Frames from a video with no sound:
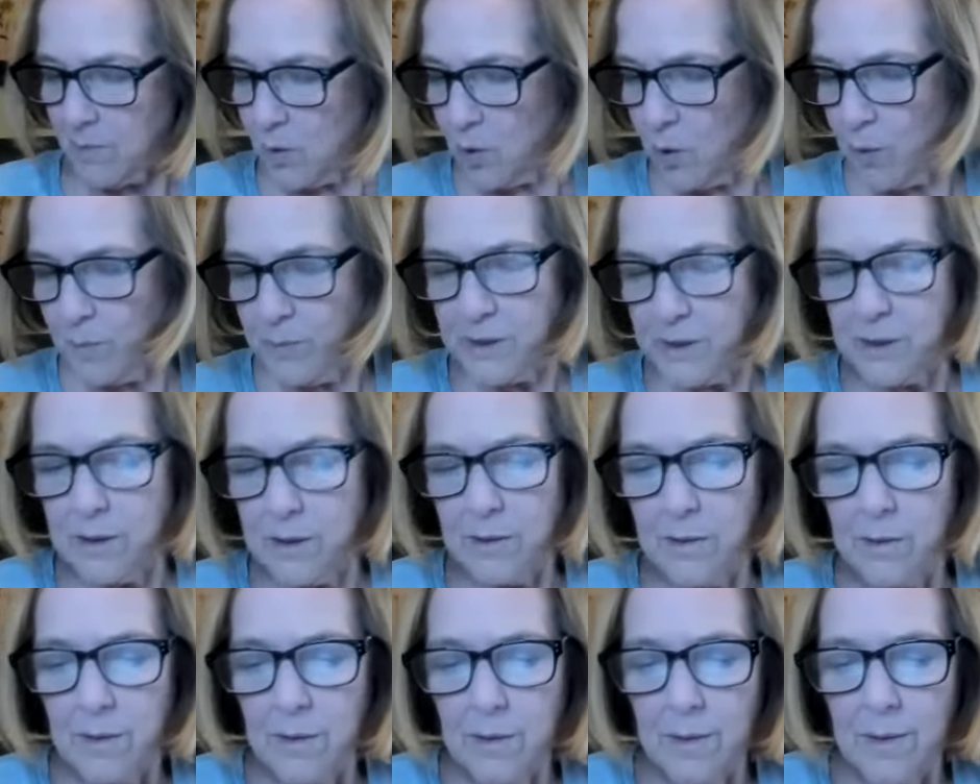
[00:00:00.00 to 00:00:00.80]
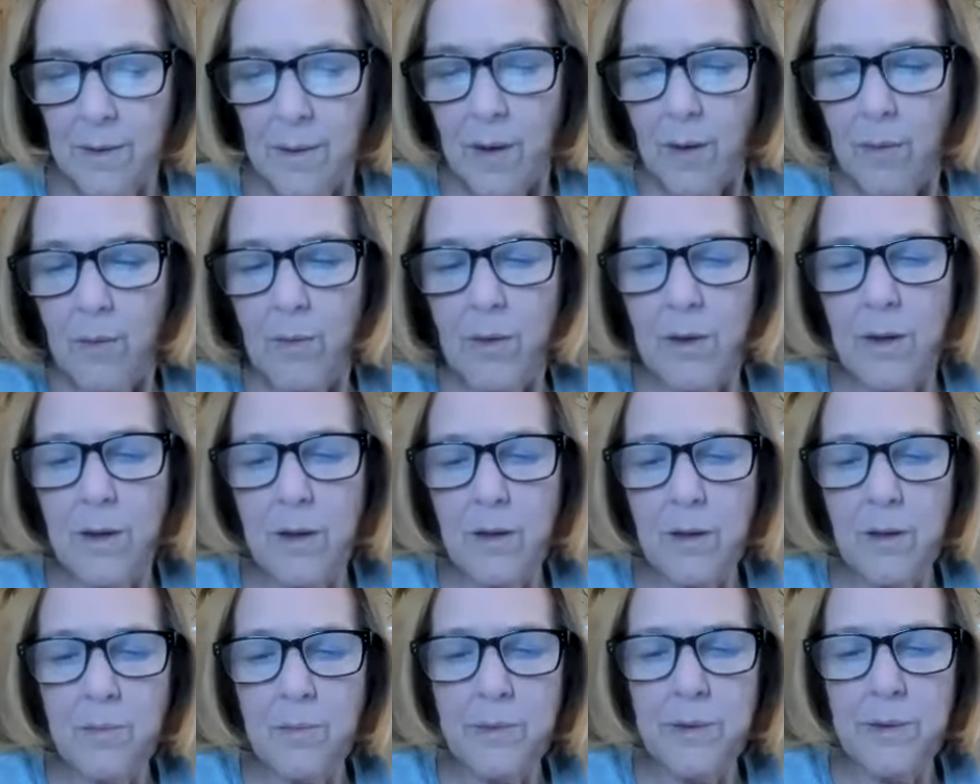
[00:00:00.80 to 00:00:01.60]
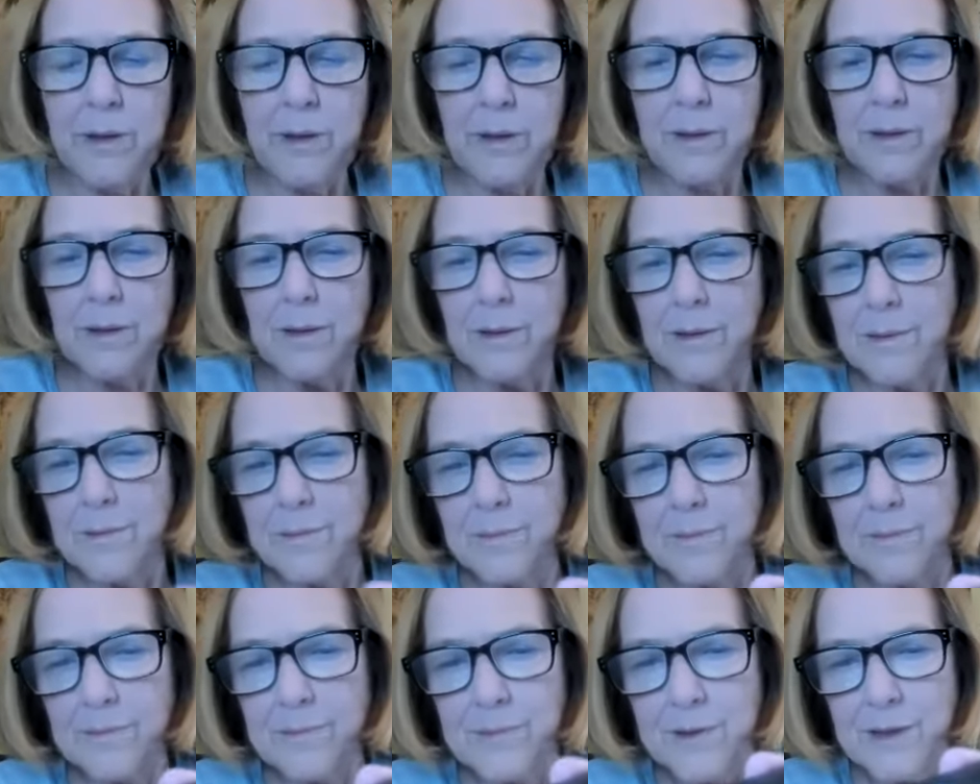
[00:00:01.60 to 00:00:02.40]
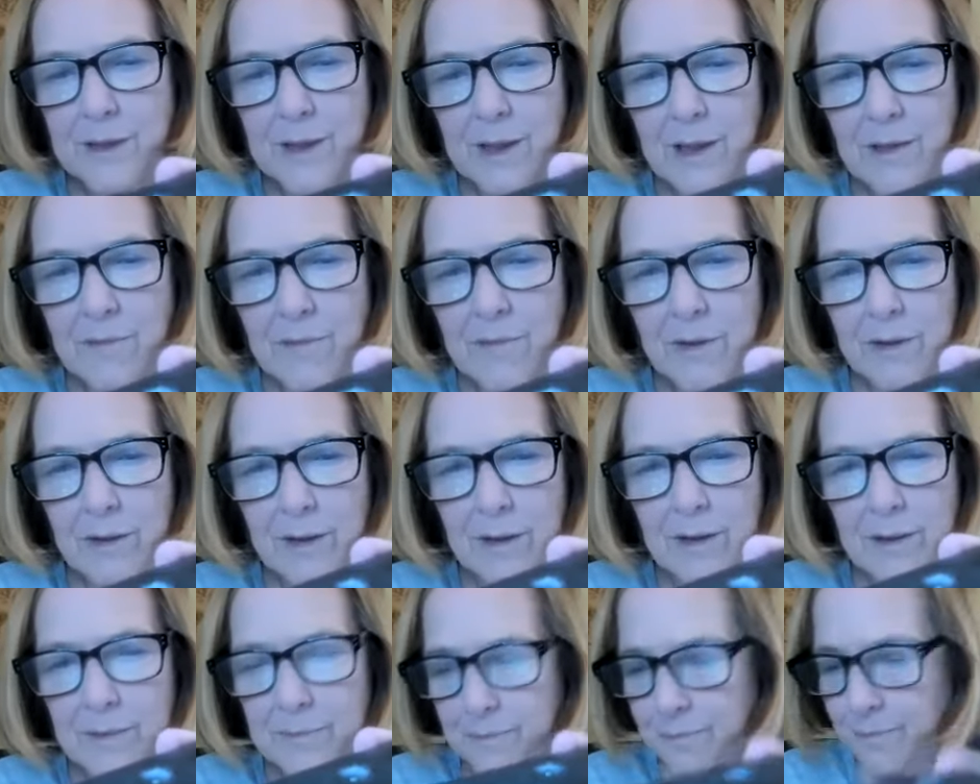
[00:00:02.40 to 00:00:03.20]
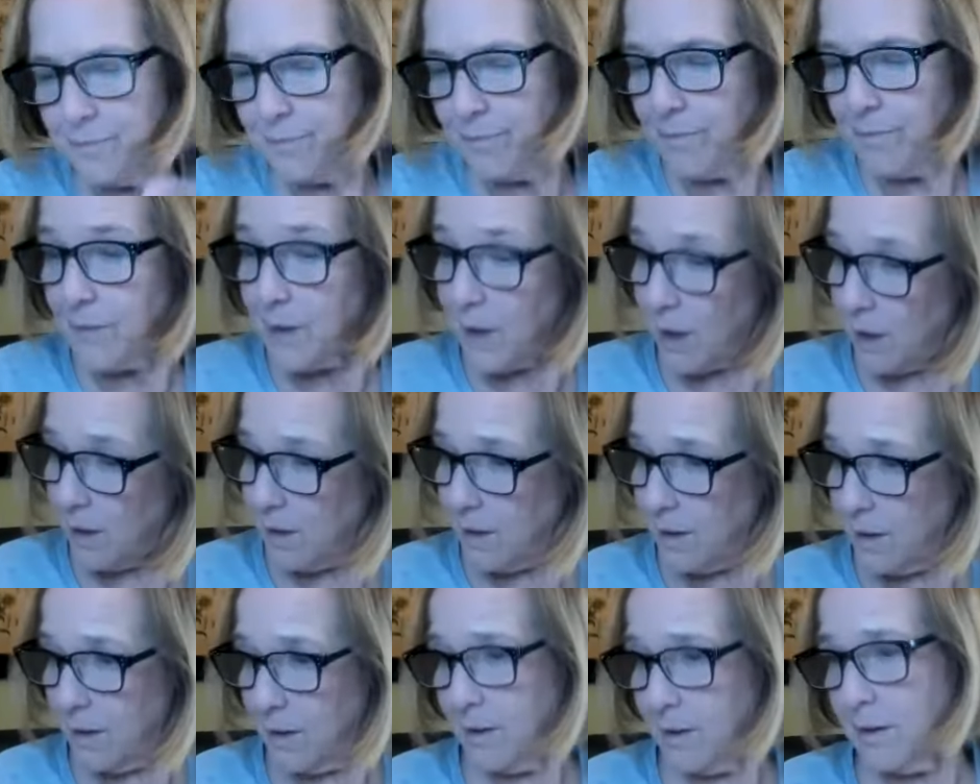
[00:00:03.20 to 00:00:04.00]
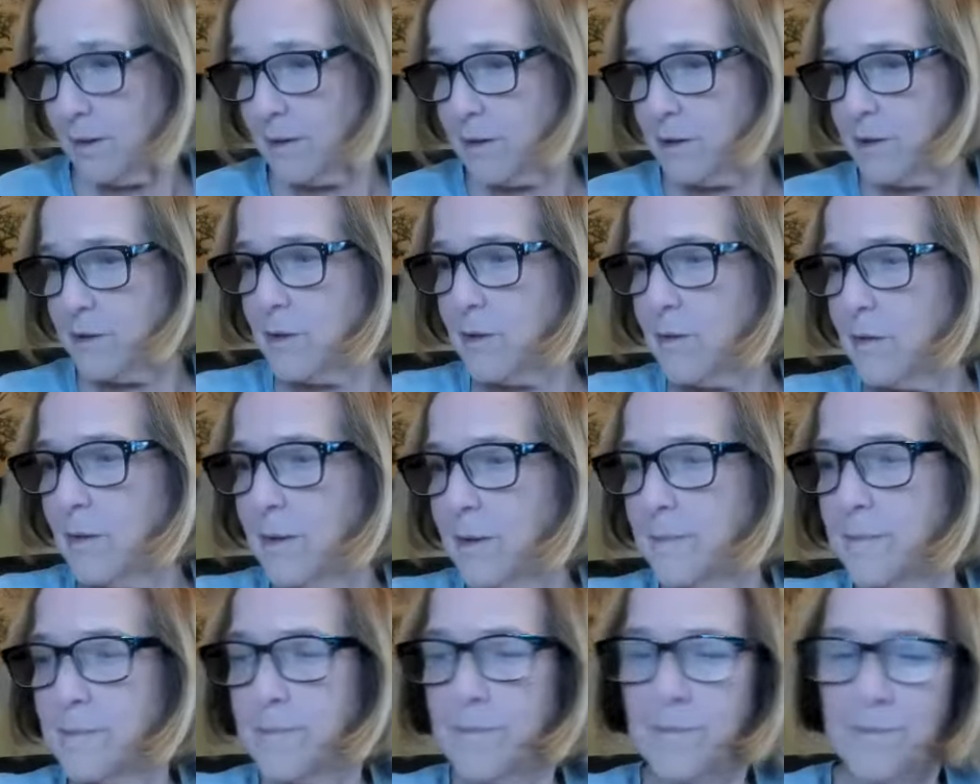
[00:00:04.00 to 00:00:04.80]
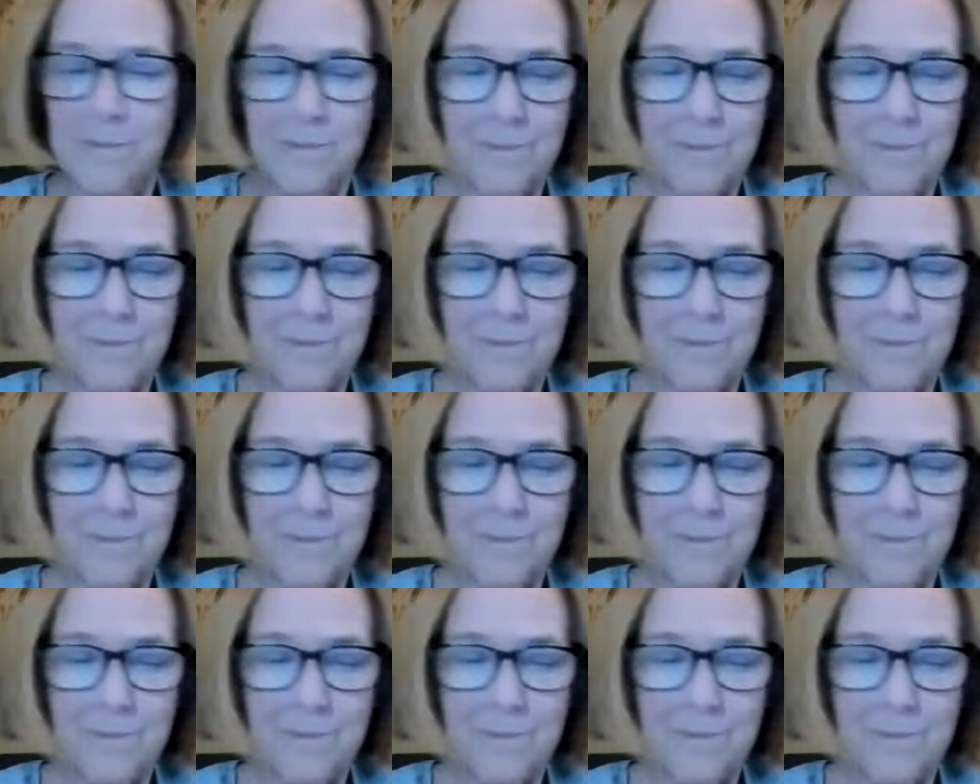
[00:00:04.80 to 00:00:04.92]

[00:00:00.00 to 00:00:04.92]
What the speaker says: Oops. Well, I'll be a son of a gun. It is sterling.